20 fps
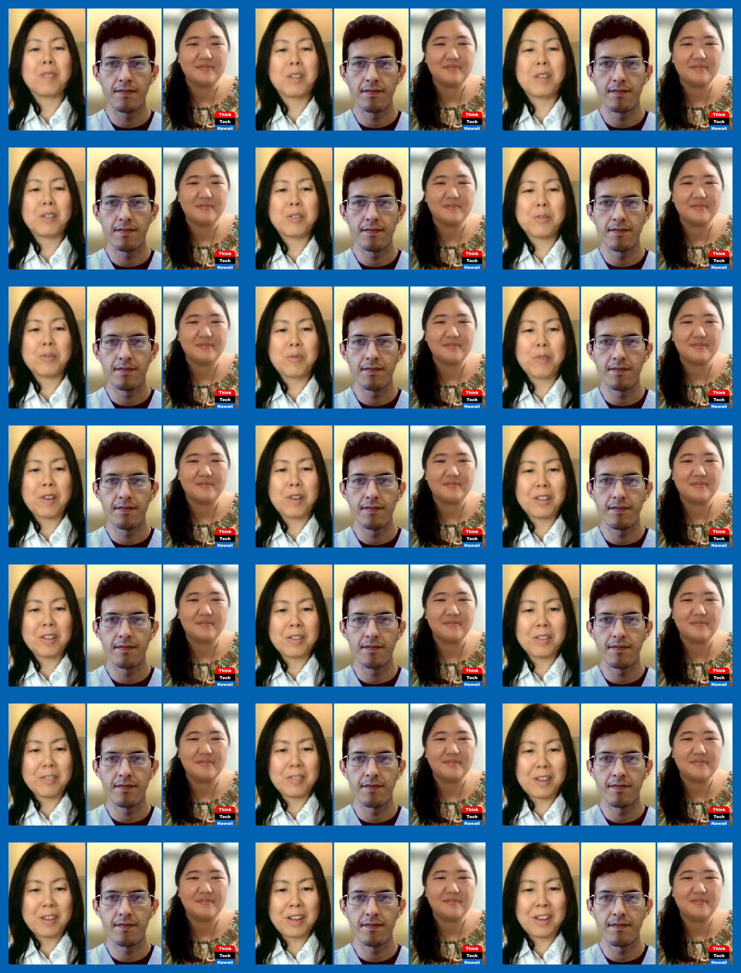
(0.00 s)
Speaker 1: Dr. Juan and
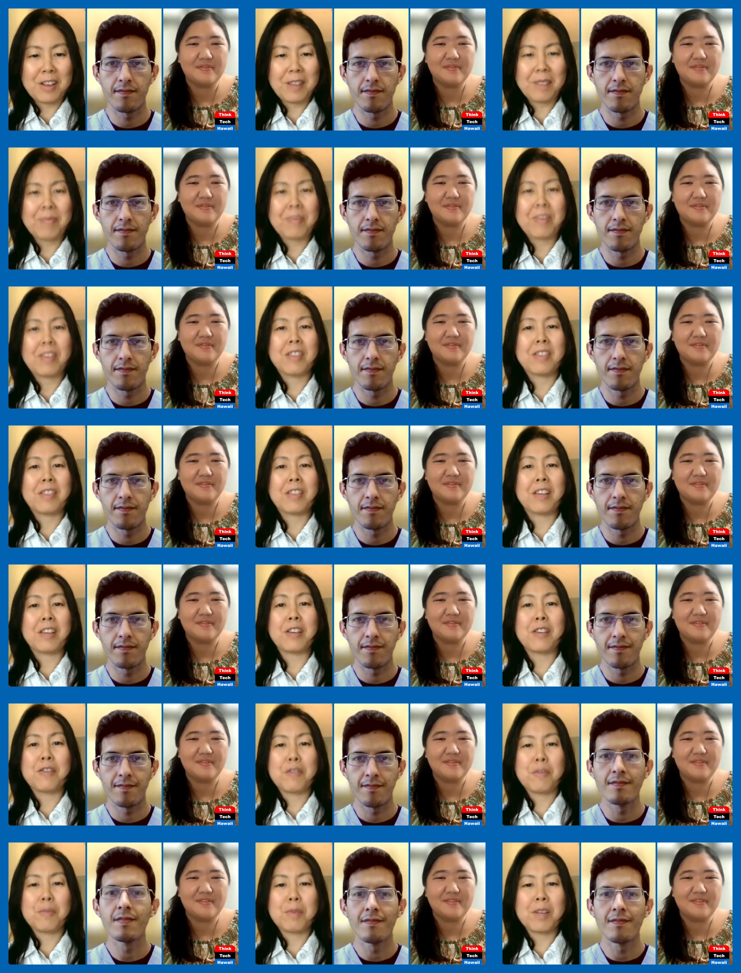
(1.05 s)
Rae. Thank you
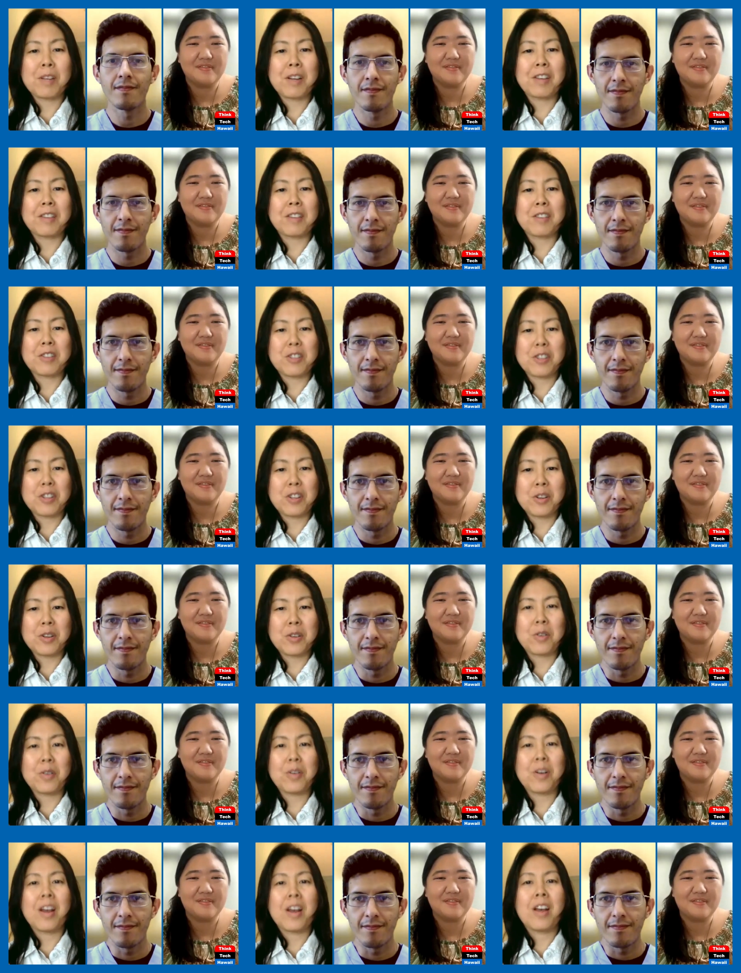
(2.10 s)
for being on the
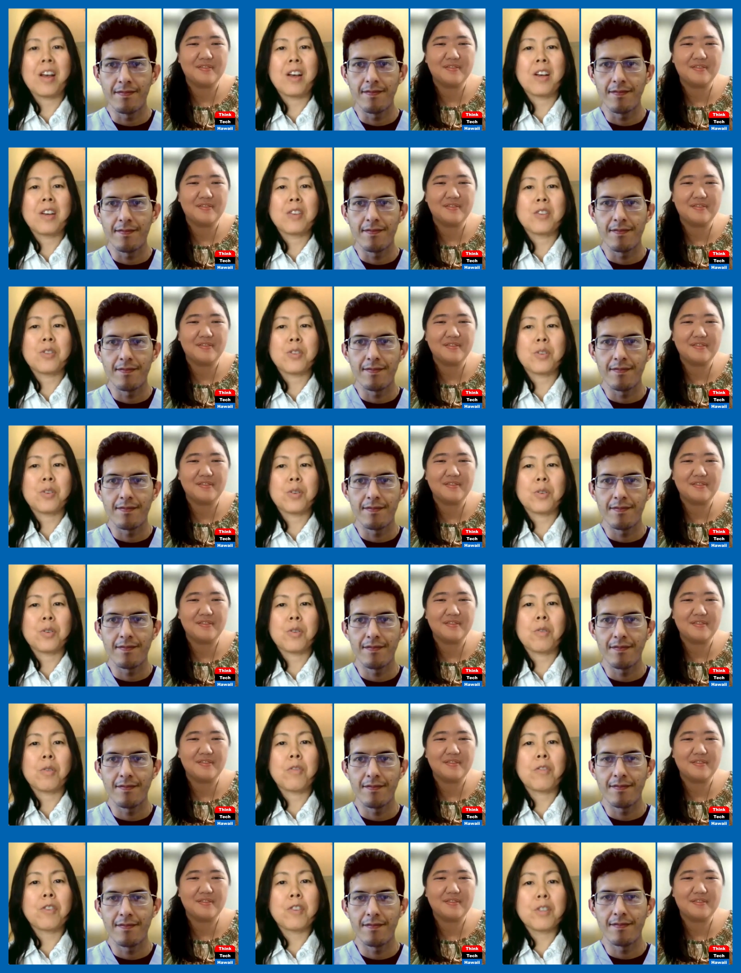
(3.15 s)
show. So,
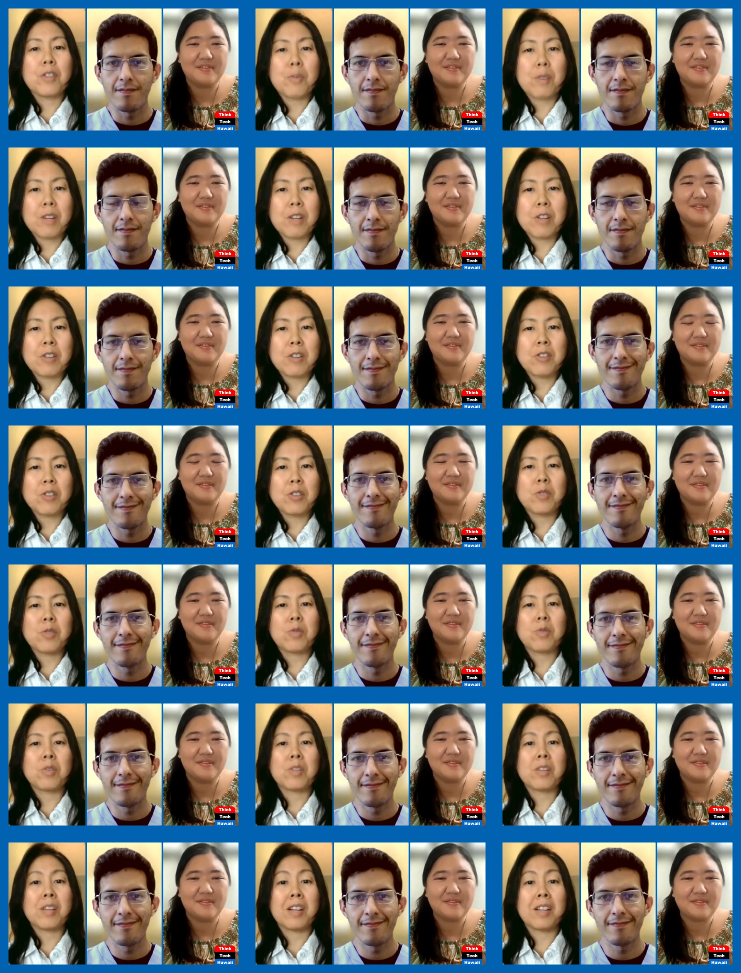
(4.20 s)
first, why don't you
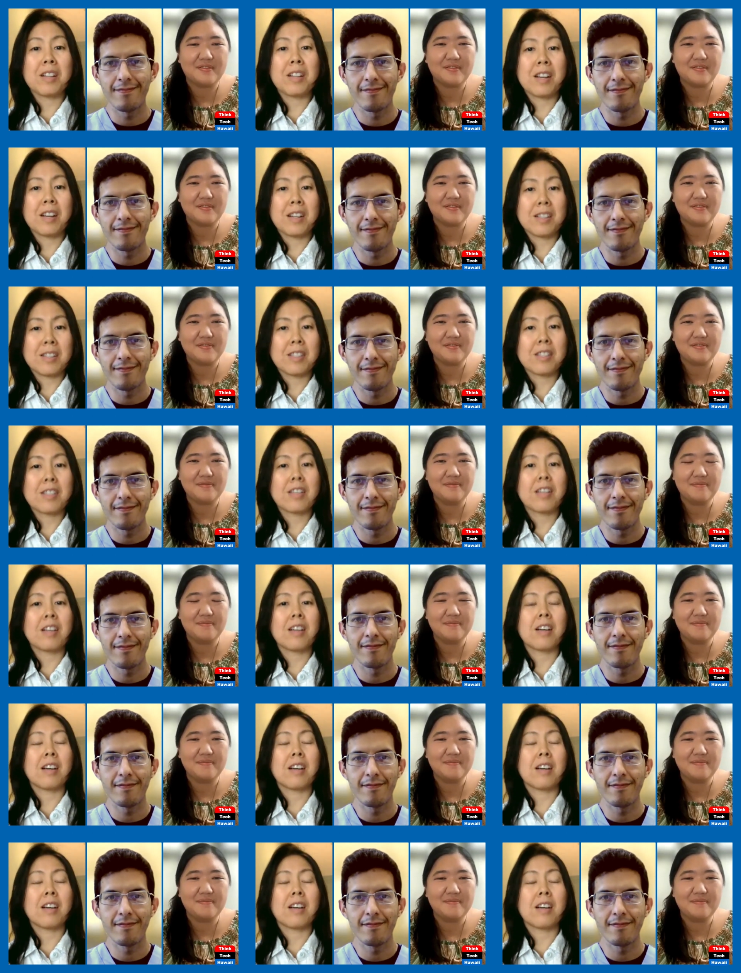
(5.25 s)
tell us,